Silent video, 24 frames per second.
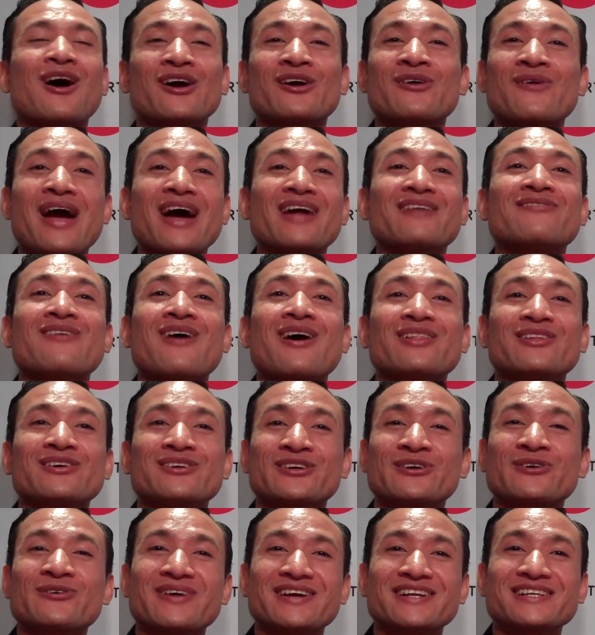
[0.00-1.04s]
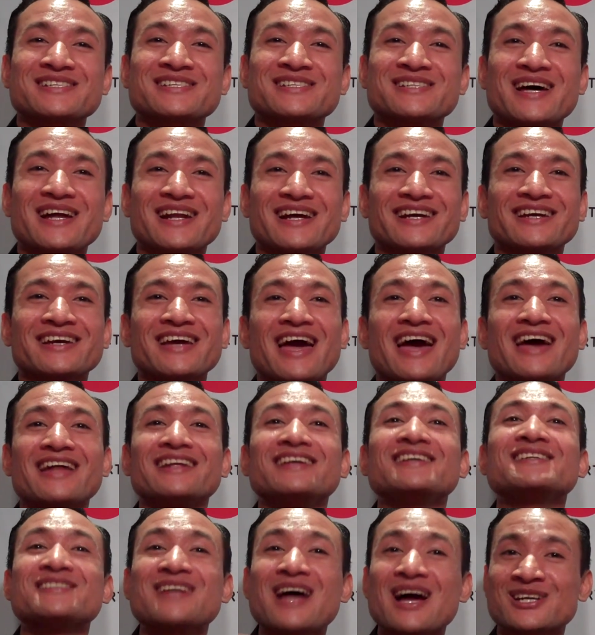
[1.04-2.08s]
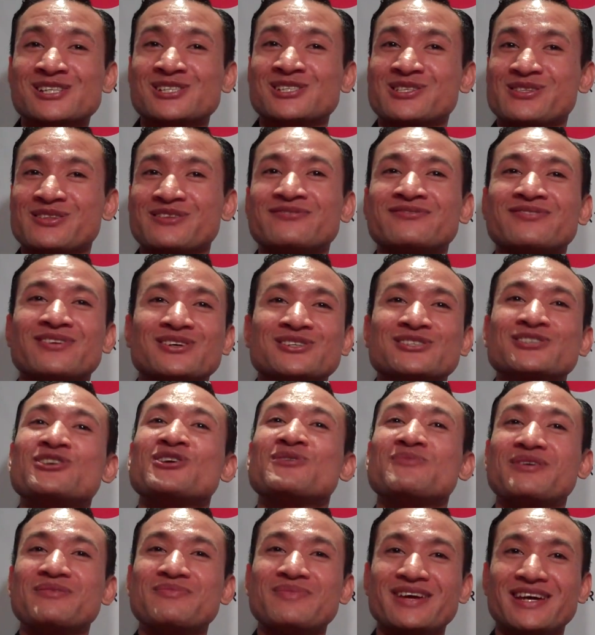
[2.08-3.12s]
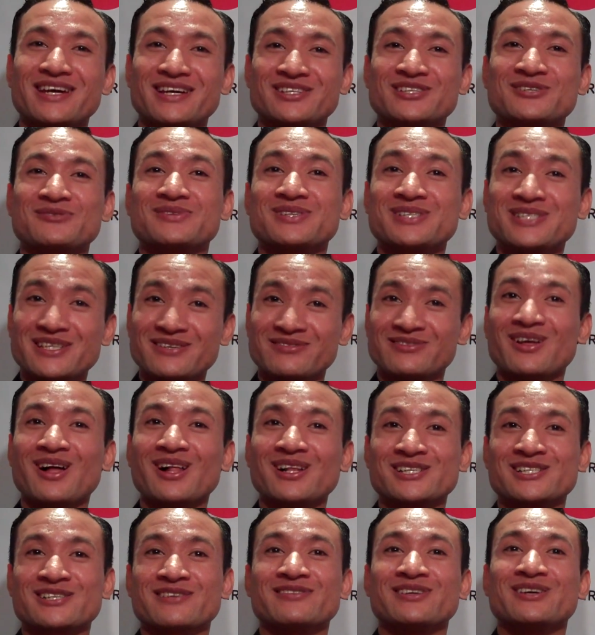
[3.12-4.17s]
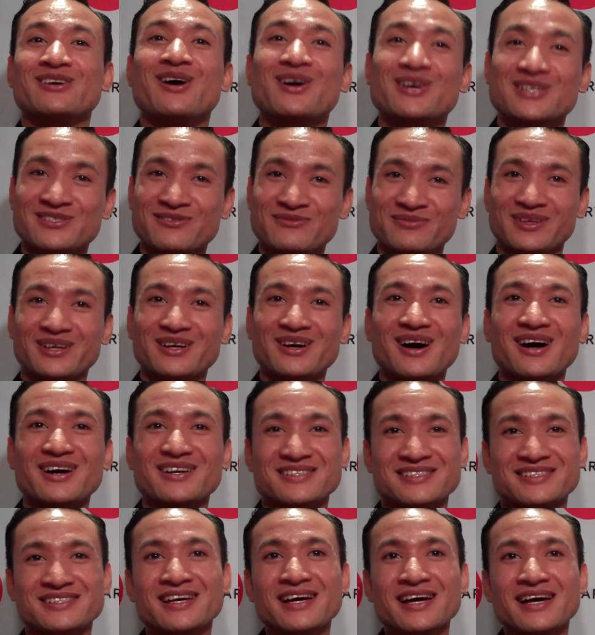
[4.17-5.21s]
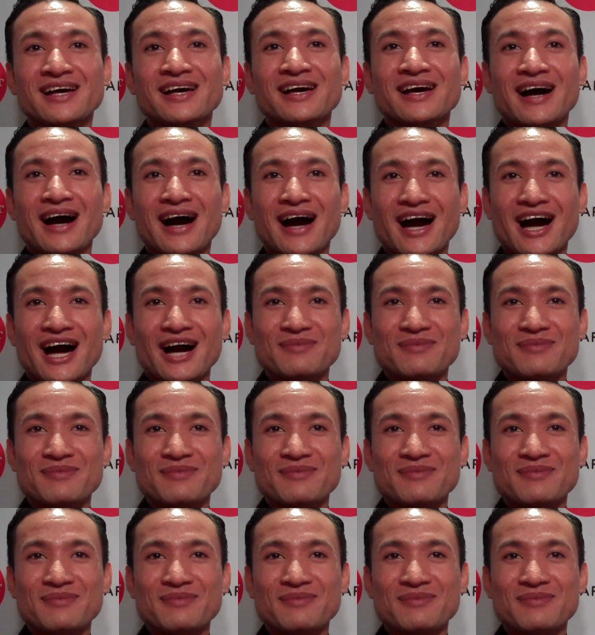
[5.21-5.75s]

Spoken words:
our grandfather, the great ascetic, and he's actually the first human being to receive knowledge of the arts from the gods.